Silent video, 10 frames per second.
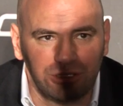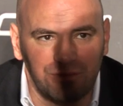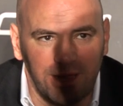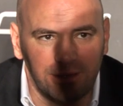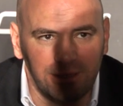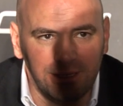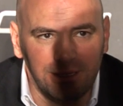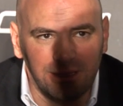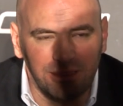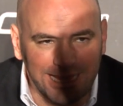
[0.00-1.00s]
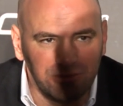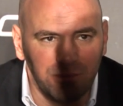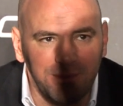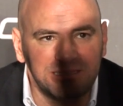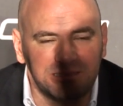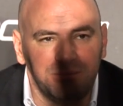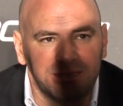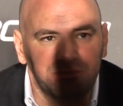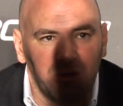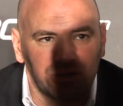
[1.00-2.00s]
arts fighter. That's what makes the
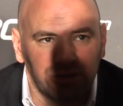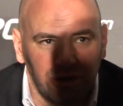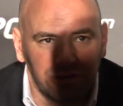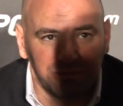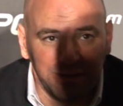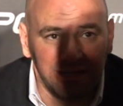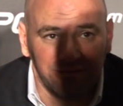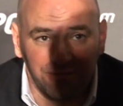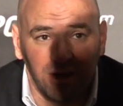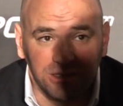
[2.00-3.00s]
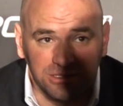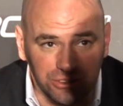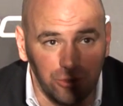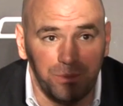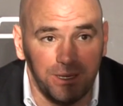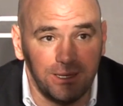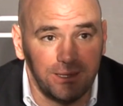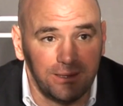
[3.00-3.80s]
mixed martial arts media fucking stupid.